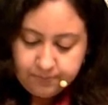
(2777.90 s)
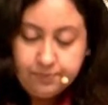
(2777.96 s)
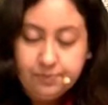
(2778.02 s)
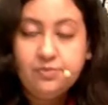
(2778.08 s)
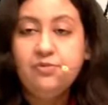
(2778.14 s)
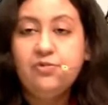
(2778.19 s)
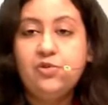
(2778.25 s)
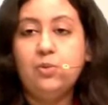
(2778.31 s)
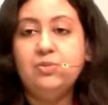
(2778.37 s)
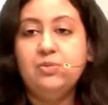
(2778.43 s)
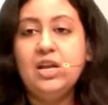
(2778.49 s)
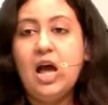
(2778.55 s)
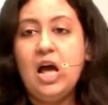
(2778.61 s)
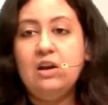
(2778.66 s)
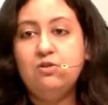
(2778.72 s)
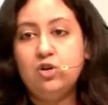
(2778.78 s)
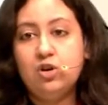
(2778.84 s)
from the
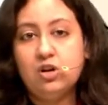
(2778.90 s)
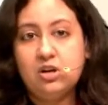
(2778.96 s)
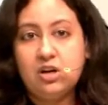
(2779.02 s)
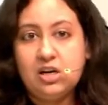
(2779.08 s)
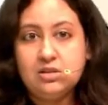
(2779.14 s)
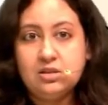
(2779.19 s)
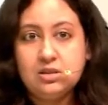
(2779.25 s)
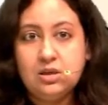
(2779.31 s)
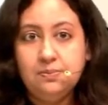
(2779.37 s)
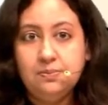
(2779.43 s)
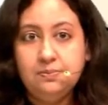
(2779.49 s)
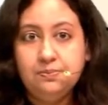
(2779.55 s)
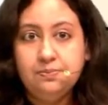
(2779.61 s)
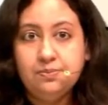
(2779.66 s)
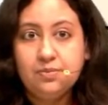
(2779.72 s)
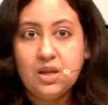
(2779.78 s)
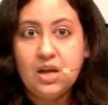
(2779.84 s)
alveolar crest,
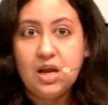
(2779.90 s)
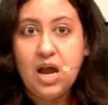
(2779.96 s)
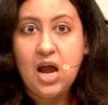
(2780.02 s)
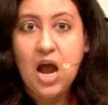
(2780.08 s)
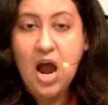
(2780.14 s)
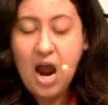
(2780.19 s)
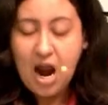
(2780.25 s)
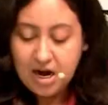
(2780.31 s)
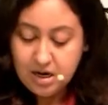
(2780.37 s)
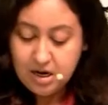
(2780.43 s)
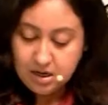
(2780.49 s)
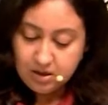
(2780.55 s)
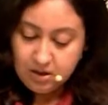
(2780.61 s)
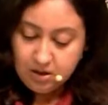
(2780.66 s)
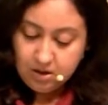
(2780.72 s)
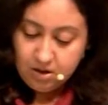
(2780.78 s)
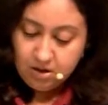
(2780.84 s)
and
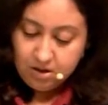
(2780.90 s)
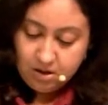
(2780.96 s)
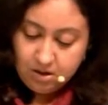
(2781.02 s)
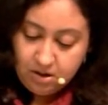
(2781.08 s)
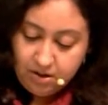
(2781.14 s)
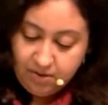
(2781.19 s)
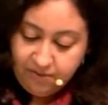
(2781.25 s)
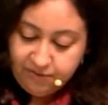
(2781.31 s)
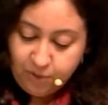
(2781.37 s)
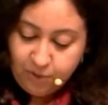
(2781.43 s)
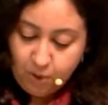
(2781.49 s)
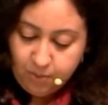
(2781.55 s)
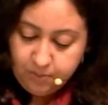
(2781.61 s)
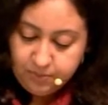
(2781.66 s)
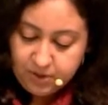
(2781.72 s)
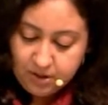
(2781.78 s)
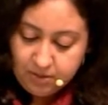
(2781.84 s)

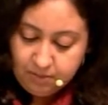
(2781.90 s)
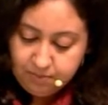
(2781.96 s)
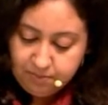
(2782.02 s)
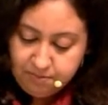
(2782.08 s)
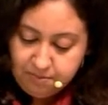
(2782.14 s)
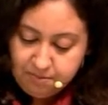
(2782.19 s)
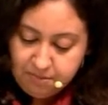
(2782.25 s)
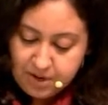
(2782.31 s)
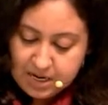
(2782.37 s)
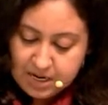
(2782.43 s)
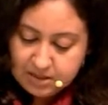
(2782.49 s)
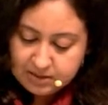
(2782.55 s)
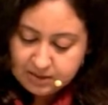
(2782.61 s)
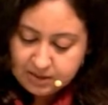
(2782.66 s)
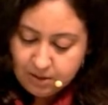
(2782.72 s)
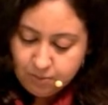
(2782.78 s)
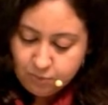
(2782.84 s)
from the
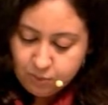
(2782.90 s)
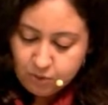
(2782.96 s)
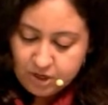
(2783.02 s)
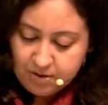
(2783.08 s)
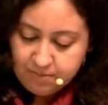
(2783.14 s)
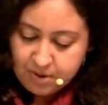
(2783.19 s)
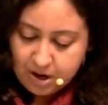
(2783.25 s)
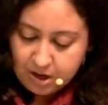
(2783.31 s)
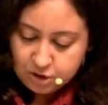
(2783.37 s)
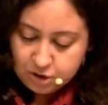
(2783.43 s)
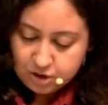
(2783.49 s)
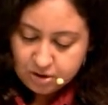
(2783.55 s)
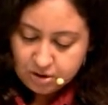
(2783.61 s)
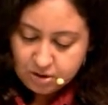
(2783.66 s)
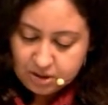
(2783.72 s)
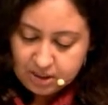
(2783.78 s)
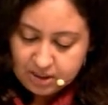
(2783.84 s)
mesial bony margin
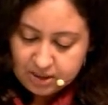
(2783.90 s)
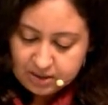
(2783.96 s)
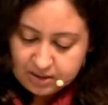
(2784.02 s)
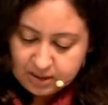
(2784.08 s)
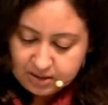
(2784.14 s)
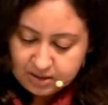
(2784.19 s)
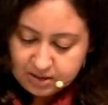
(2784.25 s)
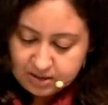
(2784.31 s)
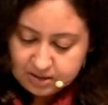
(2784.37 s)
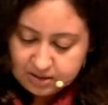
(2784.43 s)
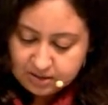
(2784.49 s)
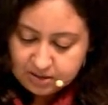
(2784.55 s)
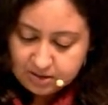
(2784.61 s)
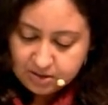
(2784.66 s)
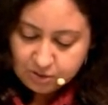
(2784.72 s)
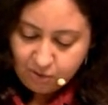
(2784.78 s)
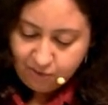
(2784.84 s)
it is at a
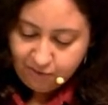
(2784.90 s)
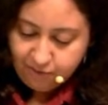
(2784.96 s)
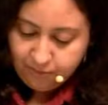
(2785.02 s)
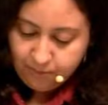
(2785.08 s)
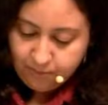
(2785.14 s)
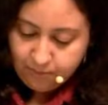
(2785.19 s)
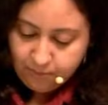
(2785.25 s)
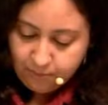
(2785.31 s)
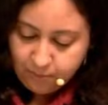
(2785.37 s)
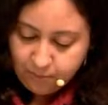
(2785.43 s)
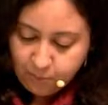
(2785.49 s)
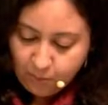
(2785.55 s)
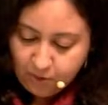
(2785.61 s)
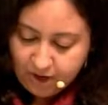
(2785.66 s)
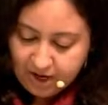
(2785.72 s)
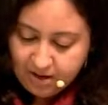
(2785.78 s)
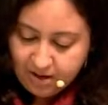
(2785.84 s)
distance of
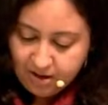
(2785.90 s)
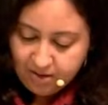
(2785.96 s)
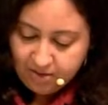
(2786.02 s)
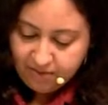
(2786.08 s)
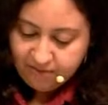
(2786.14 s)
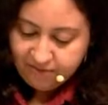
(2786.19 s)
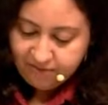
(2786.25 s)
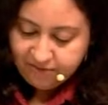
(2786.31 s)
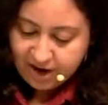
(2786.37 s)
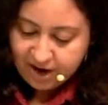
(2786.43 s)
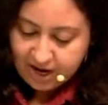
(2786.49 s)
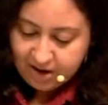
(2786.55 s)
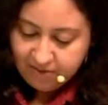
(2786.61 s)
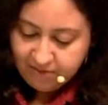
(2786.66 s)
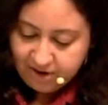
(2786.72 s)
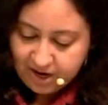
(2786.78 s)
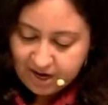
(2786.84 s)

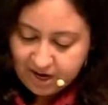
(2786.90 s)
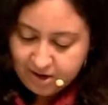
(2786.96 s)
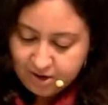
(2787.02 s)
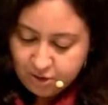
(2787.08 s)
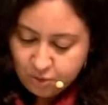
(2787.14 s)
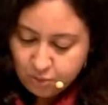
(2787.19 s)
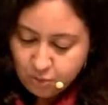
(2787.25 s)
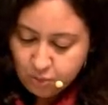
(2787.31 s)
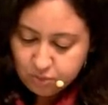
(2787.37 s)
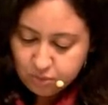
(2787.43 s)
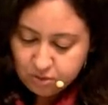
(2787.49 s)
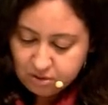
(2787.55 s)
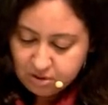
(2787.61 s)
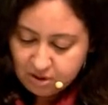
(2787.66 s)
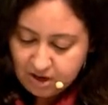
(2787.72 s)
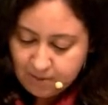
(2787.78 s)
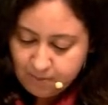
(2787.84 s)
0.58 to
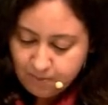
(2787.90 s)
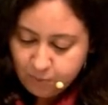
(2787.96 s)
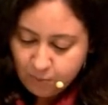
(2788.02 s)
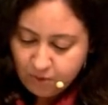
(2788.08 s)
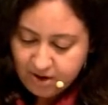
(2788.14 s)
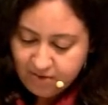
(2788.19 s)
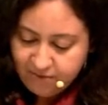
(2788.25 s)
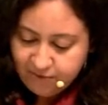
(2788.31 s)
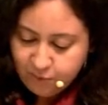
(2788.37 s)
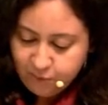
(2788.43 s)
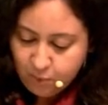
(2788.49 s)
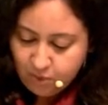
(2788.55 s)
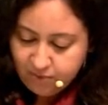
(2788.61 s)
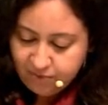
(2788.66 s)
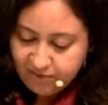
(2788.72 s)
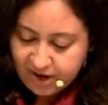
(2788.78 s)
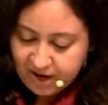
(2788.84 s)

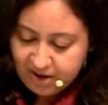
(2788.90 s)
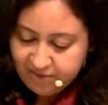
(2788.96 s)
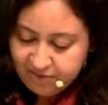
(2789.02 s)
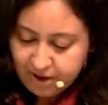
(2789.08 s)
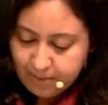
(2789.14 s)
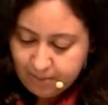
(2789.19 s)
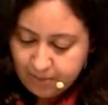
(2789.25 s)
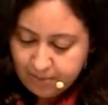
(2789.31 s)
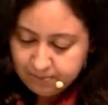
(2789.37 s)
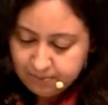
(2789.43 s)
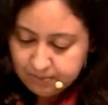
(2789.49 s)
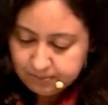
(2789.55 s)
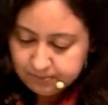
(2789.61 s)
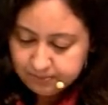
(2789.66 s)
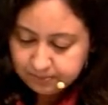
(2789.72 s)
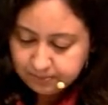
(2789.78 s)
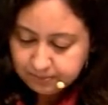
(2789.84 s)
3.45 mm
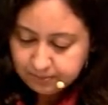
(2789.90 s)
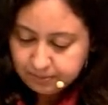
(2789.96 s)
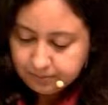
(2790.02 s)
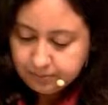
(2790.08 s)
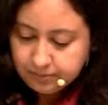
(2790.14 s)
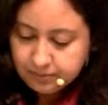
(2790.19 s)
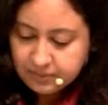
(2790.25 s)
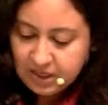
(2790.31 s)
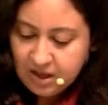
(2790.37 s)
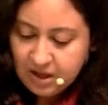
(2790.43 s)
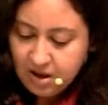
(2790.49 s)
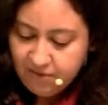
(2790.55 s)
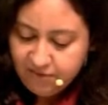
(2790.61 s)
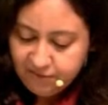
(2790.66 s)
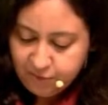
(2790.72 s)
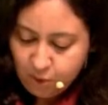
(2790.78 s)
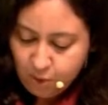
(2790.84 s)

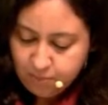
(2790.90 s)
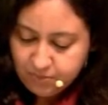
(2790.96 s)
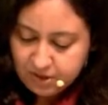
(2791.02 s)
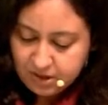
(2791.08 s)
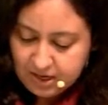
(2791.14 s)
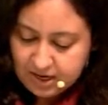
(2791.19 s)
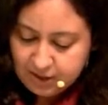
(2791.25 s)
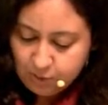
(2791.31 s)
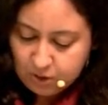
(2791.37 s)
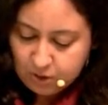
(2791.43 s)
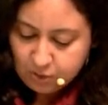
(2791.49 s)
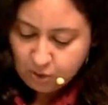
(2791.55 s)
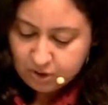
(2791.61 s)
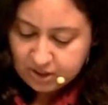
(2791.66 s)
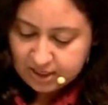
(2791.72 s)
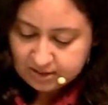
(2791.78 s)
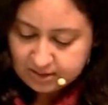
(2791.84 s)
from the lingual
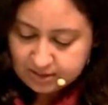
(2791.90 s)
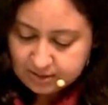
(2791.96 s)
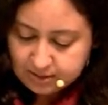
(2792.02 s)
cortex,